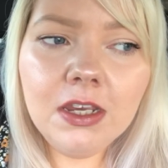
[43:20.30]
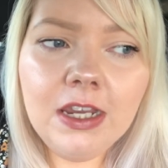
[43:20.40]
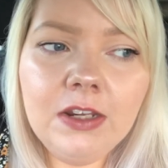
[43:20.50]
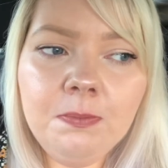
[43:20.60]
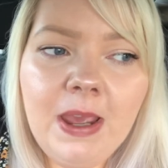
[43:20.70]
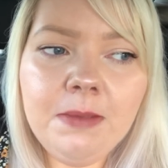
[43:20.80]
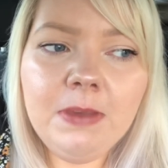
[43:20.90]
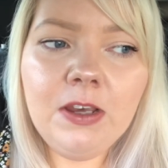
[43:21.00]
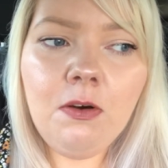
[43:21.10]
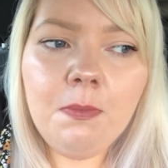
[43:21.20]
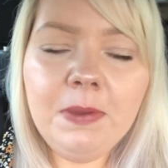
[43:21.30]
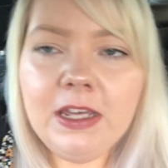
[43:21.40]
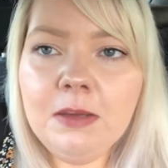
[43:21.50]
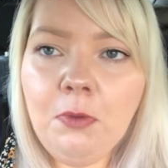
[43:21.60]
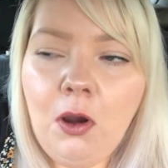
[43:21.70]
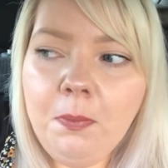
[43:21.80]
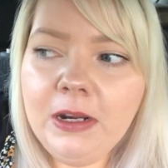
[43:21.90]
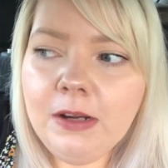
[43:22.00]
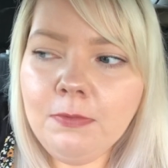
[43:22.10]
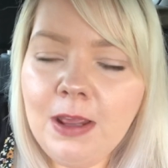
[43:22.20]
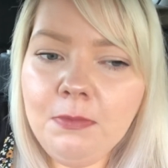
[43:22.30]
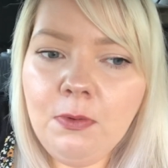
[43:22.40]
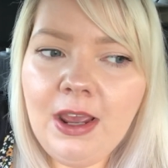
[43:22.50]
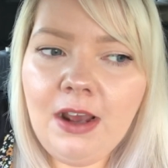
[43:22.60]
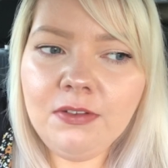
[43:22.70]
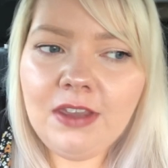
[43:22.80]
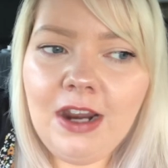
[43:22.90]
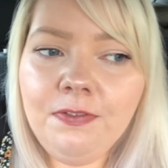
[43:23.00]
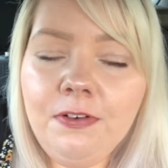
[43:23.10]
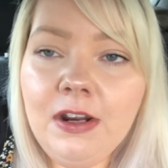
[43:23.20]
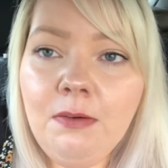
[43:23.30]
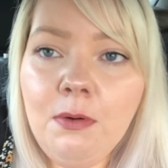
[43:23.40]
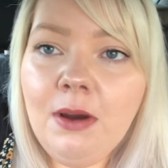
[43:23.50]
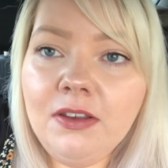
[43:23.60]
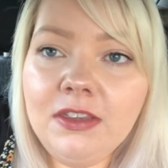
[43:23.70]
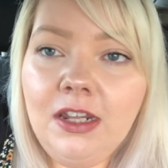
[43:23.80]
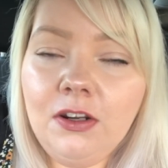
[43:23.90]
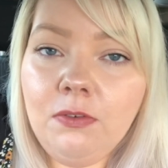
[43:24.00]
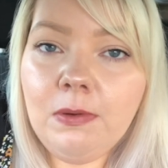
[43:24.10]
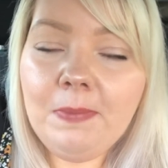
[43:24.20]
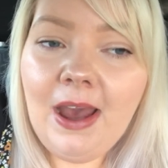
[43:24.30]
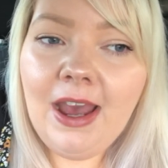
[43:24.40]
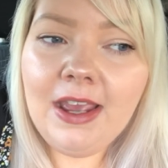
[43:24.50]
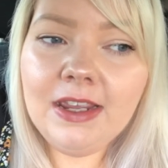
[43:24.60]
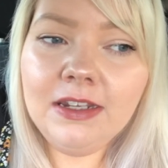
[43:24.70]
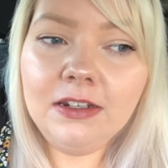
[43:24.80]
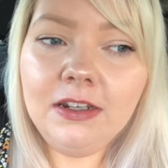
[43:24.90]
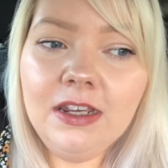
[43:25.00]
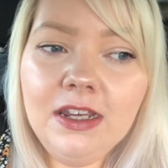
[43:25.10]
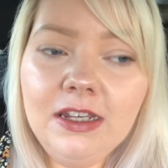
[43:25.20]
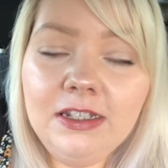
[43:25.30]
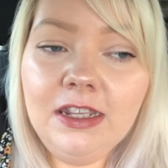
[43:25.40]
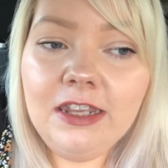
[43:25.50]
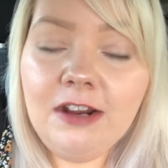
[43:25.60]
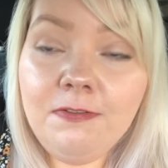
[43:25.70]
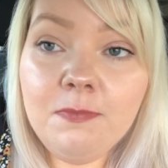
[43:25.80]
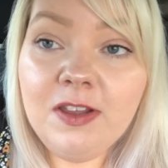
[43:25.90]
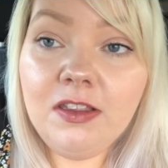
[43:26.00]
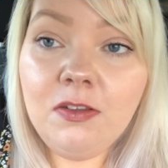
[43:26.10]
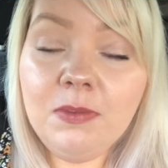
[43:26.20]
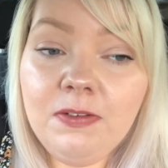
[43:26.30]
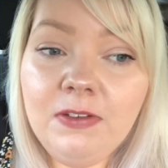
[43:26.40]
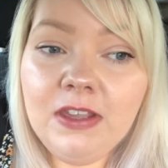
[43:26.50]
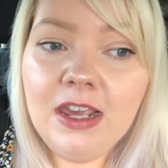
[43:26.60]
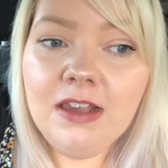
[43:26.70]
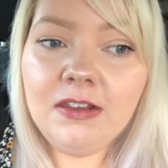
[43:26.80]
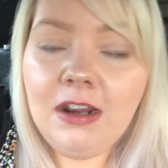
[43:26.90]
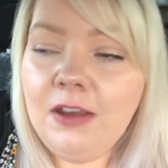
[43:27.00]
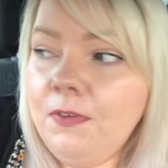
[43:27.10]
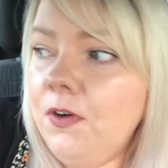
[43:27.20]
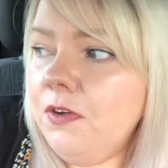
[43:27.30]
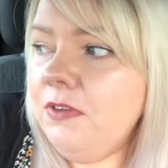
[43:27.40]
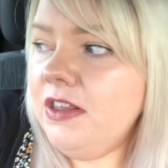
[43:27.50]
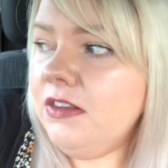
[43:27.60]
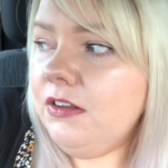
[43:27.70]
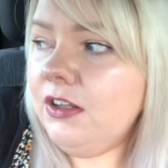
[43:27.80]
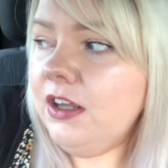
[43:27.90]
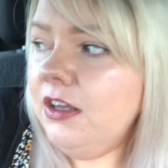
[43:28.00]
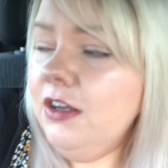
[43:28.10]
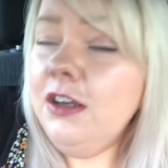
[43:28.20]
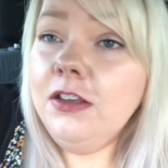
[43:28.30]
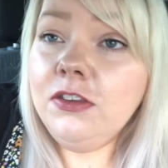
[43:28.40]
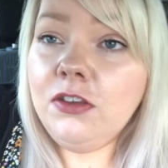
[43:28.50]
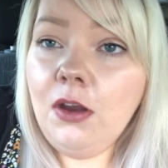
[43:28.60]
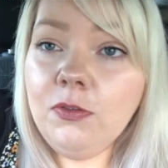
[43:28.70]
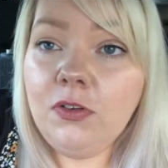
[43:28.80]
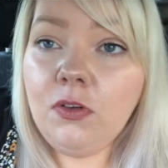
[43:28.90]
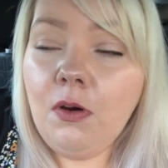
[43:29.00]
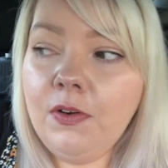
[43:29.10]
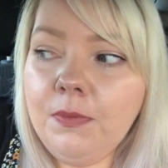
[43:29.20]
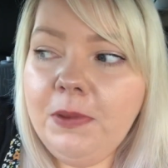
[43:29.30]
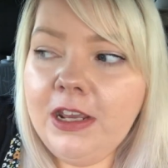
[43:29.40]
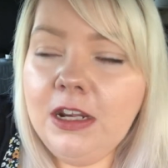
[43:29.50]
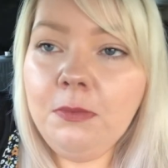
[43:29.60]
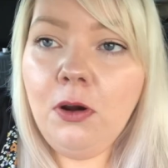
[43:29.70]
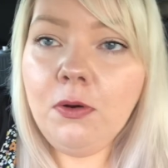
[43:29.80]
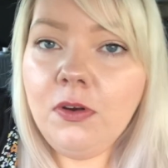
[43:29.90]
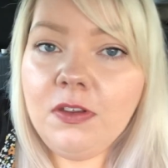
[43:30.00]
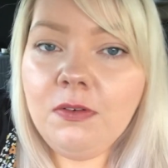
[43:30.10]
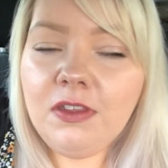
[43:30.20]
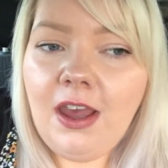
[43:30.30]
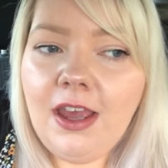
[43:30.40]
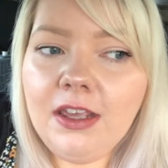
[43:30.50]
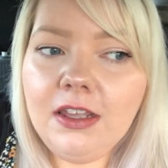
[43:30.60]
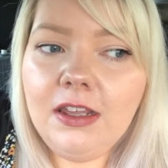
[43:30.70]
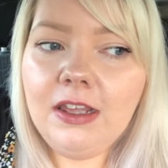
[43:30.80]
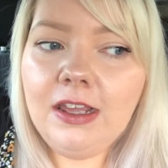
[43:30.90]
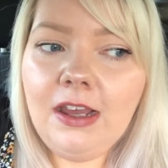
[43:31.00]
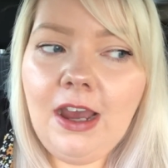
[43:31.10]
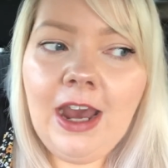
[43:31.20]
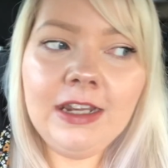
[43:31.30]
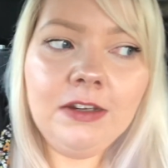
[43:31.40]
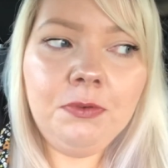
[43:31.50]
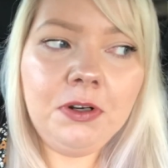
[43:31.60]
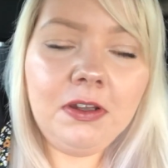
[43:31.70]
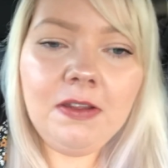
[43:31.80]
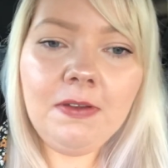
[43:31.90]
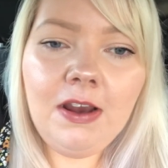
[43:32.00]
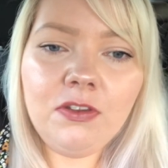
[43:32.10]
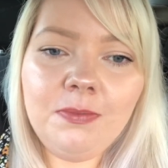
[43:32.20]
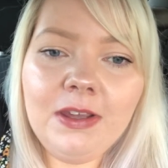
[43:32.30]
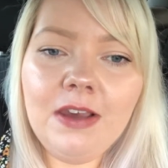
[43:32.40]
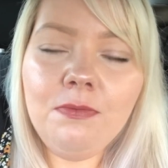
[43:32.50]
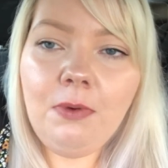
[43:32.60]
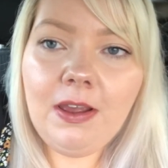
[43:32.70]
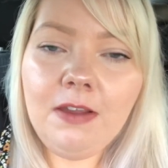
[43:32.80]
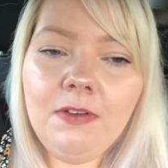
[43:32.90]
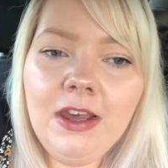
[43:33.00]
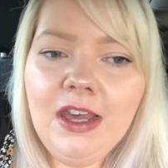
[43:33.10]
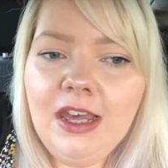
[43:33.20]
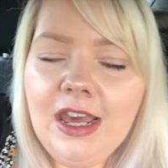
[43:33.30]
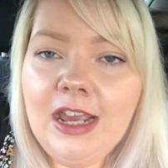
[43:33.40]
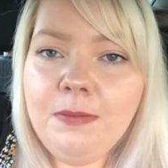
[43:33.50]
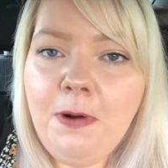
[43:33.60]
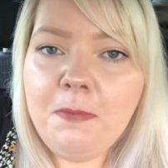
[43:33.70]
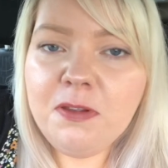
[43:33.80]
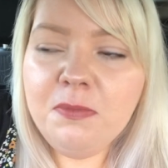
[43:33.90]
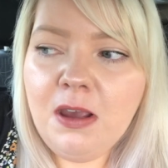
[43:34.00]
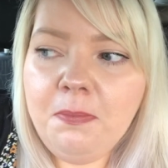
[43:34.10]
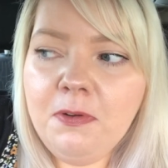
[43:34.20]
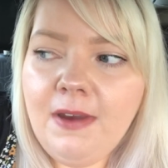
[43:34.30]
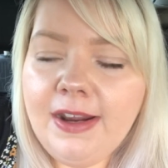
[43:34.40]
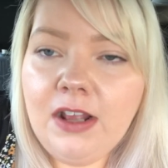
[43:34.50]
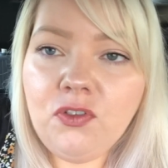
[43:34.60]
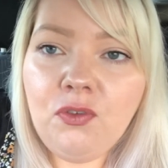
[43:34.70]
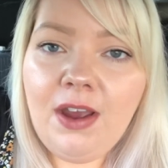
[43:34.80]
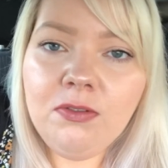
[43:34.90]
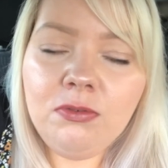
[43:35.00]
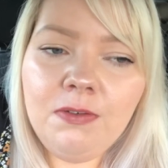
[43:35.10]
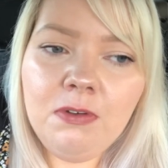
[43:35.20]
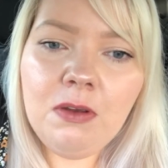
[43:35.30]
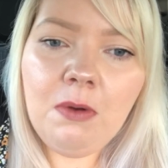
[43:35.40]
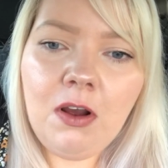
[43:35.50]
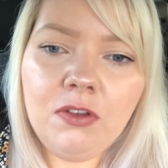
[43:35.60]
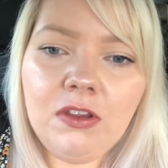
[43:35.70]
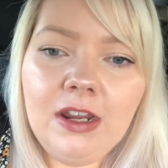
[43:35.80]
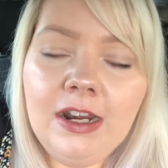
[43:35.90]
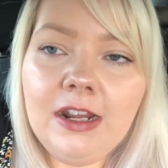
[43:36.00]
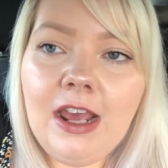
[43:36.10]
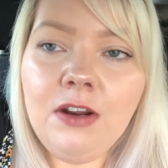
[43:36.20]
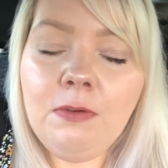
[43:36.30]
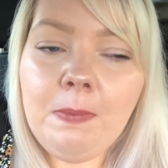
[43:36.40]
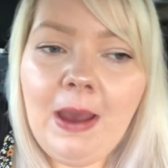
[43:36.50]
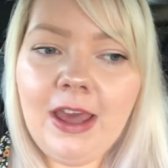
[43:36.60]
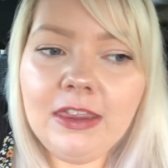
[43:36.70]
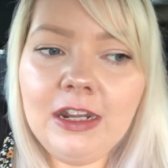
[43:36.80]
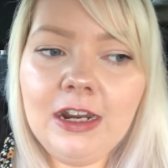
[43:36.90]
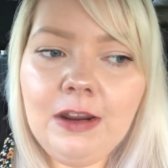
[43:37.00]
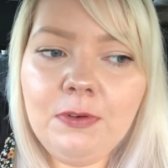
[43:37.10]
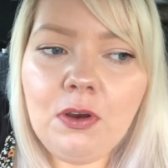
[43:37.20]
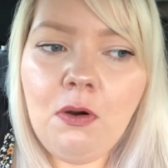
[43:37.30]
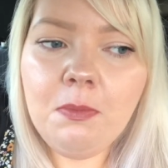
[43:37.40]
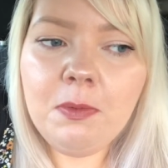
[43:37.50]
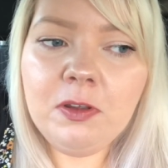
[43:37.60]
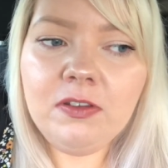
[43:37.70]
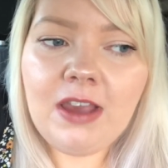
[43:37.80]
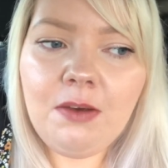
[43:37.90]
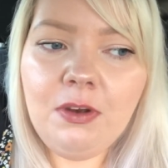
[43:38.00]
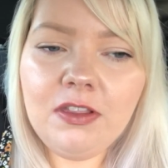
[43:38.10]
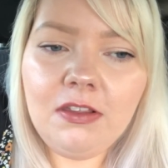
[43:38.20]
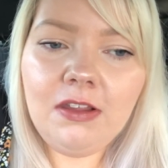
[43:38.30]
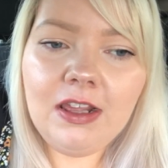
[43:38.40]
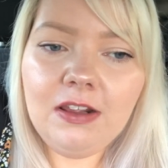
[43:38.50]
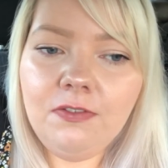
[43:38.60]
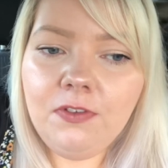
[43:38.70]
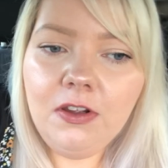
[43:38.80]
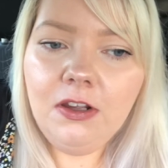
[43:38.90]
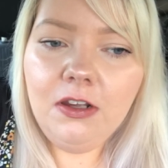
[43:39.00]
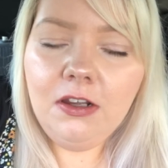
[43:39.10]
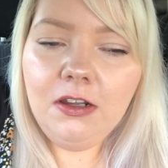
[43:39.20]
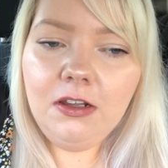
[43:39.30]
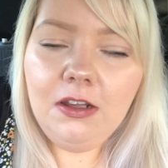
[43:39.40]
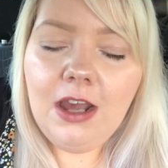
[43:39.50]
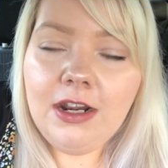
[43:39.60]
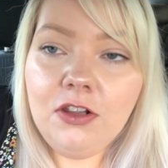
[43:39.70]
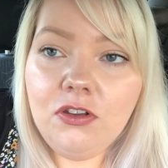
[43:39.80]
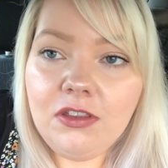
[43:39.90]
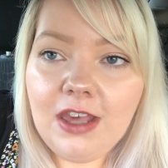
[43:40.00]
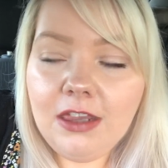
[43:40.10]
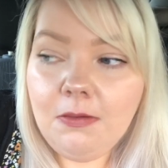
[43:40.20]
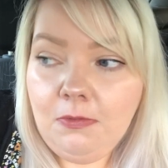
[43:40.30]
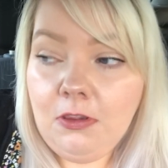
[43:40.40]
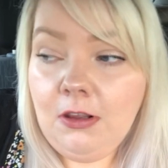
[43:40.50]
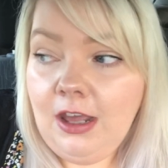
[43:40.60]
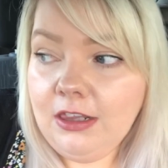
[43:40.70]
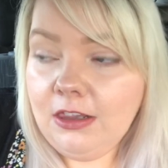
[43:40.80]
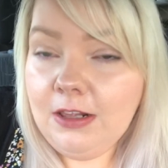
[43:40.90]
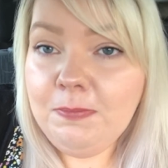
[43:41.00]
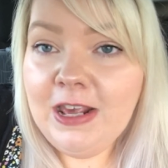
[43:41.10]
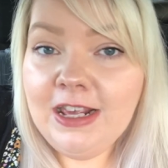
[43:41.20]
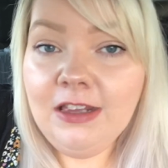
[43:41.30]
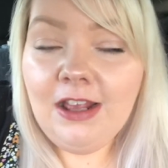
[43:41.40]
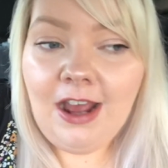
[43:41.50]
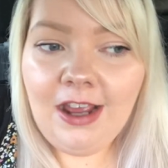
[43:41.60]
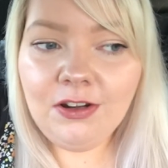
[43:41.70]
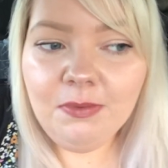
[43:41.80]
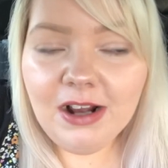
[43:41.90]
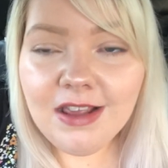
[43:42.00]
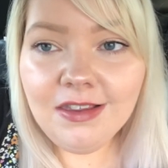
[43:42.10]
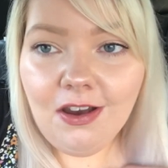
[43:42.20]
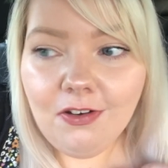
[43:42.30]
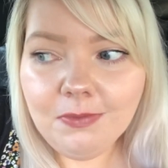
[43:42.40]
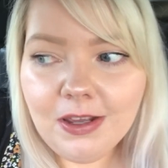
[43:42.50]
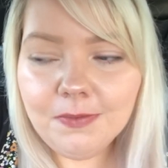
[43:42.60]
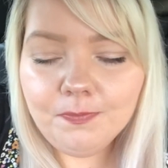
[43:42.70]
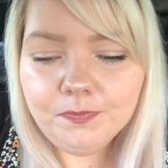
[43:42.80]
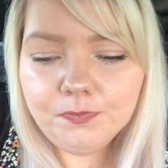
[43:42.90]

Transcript: He'd make me go and pick him up, and he'd make me wait outside for an hour whilst he had another pint. He did that to me for years, and I've only recently stopped going and picking him up because it was like, I didn't want to leave the house to begin with. He'd promise me I'd be ready, I'd drive to wherever he was, and he'd get another pipe, then he'd have a go at me because I wanted to leave. And he'd just take the PIWS out of me.